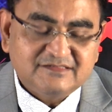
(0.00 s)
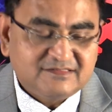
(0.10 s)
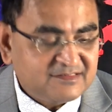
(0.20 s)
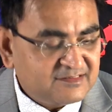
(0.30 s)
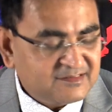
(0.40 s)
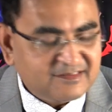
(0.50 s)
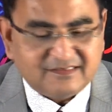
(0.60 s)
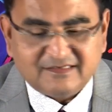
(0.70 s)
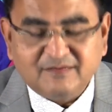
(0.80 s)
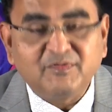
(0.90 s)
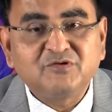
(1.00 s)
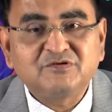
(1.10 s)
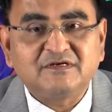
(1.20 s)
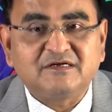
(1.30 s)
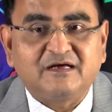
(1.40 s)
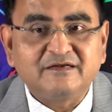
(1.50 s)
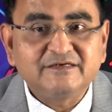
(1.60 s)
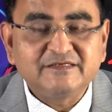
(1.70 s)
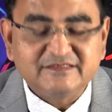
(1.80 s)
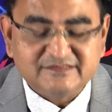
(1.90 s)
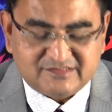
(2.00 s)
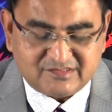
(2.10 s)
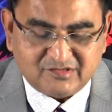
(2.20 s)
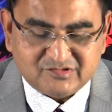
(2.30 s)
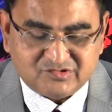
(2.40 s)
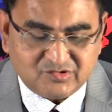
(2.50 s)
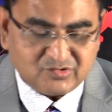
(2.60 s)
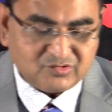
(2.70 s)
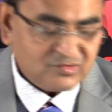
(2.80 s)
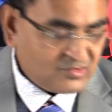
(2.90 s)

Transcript: just uh, uh, about 100 years or so.